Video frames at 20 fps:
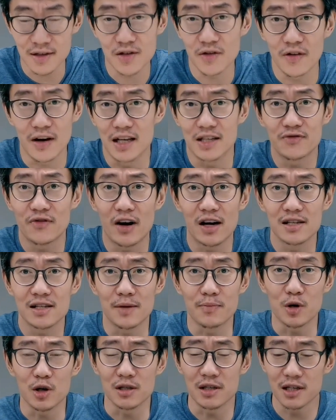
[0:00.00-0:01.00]
as far as I'm
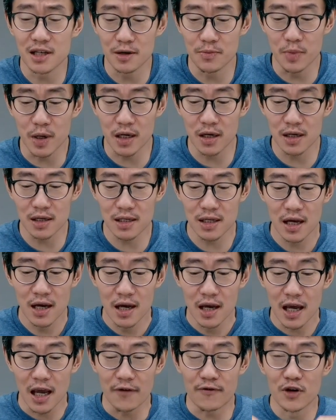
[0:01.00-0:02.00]
concerned, because
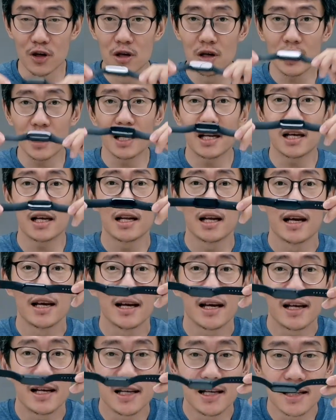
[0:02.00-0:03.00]
if you look at it,
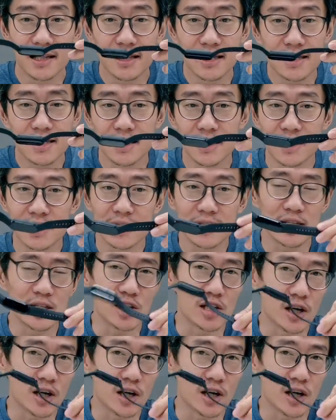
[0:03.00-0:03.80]
this is your